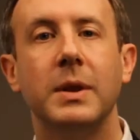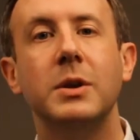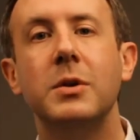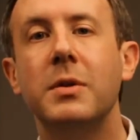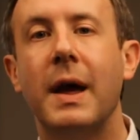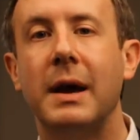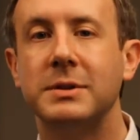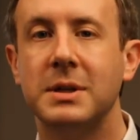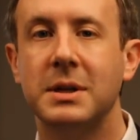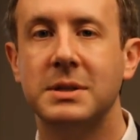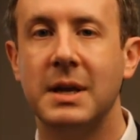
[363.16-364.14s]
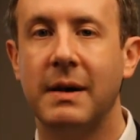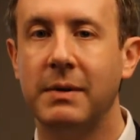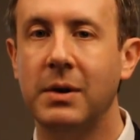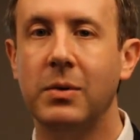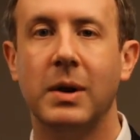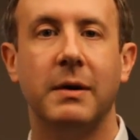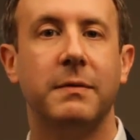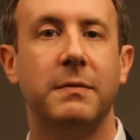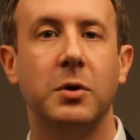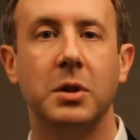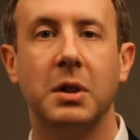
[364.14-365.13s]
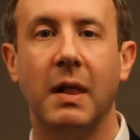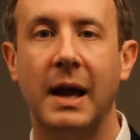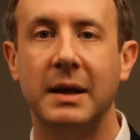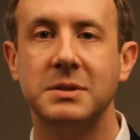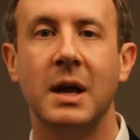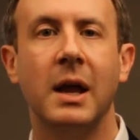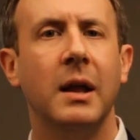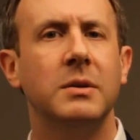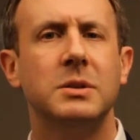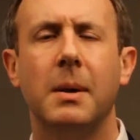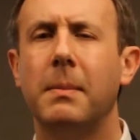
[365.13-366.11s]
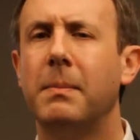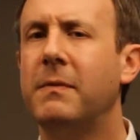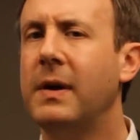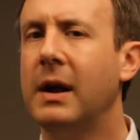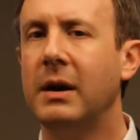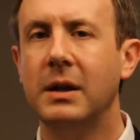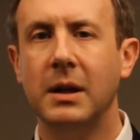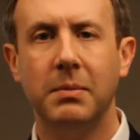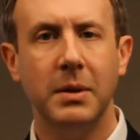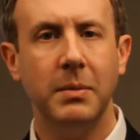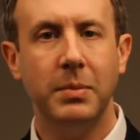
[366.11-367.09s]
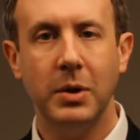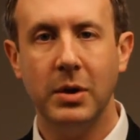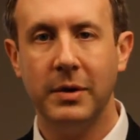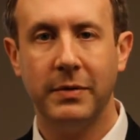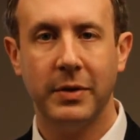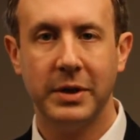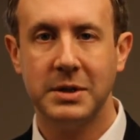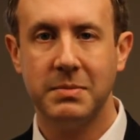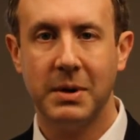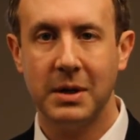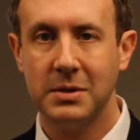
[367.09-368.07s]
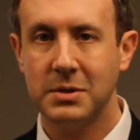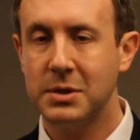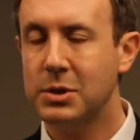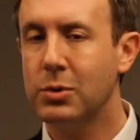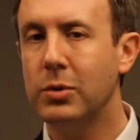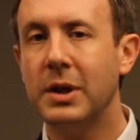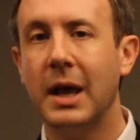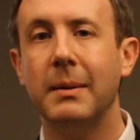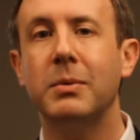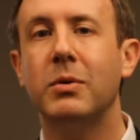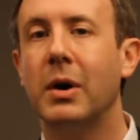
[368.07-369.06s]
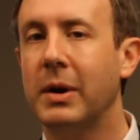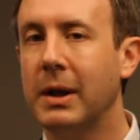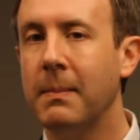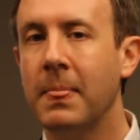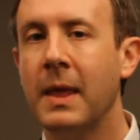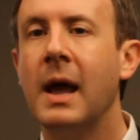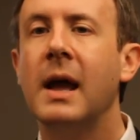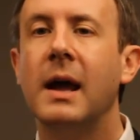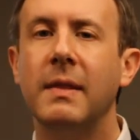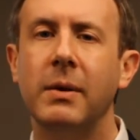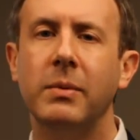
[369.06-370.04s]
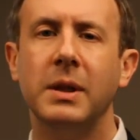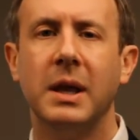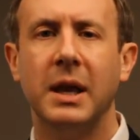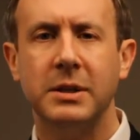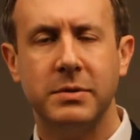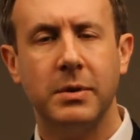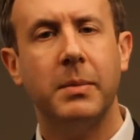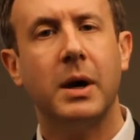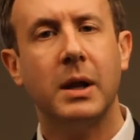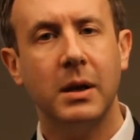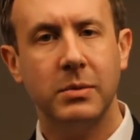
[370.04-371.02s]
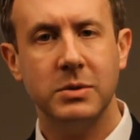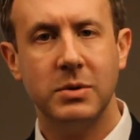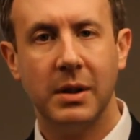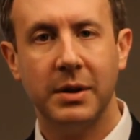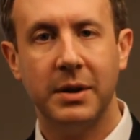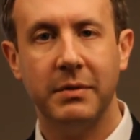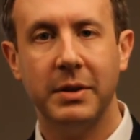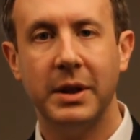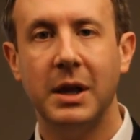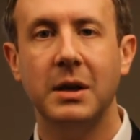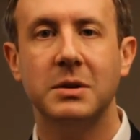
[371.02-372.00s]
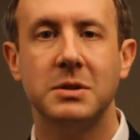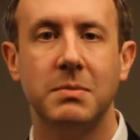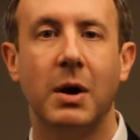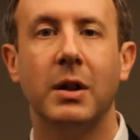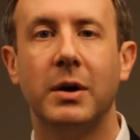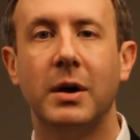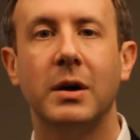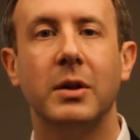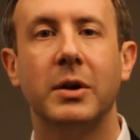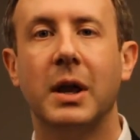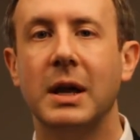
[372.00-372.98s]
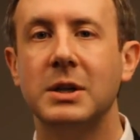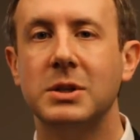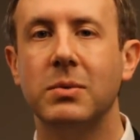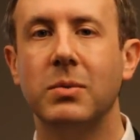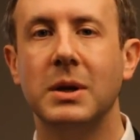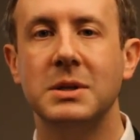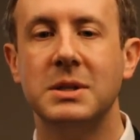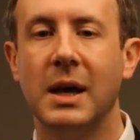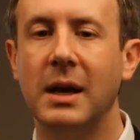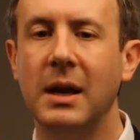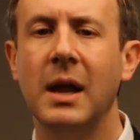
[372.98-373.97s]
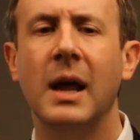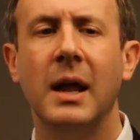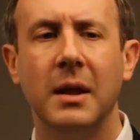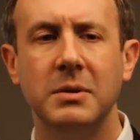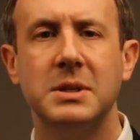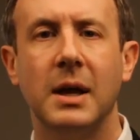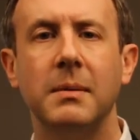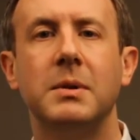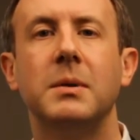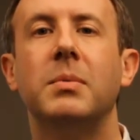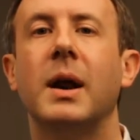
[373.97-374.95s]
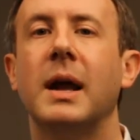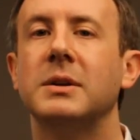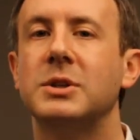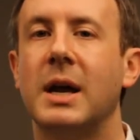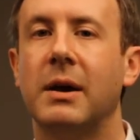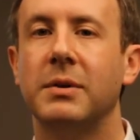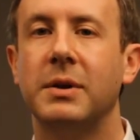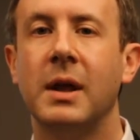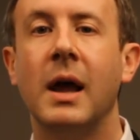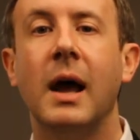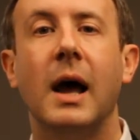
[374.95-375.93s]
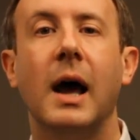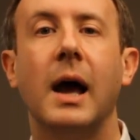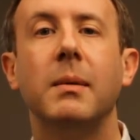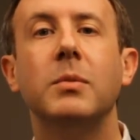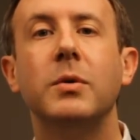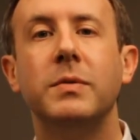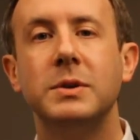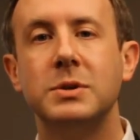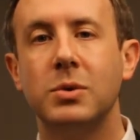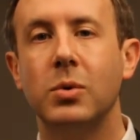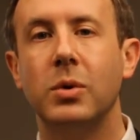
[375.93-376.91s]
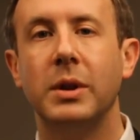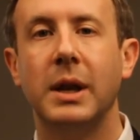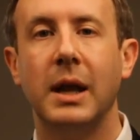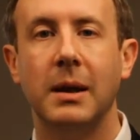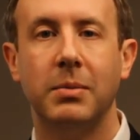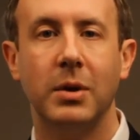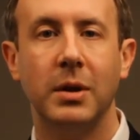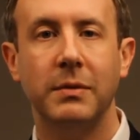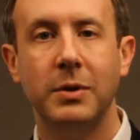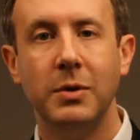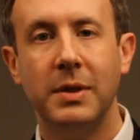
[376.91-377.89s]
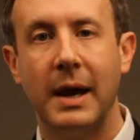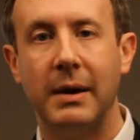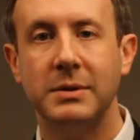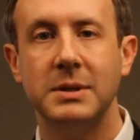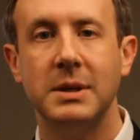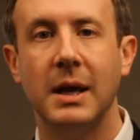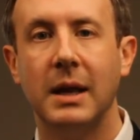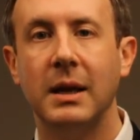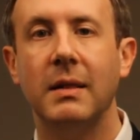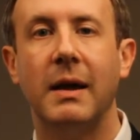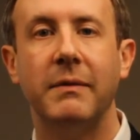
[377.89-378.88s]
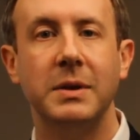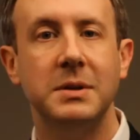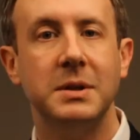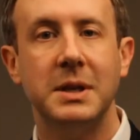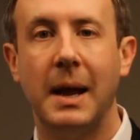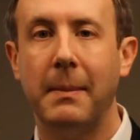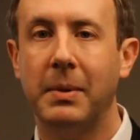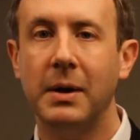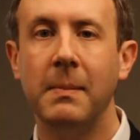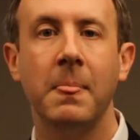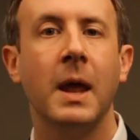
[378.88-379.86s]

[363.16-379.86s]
in 2007, we had a full class. It was a very deeply beautiful experience. The school kept growing, and then when the Gainesville market was a relatively smaller location, we decided it was time to branch out. I moved the school in April of 2011 to Tampa.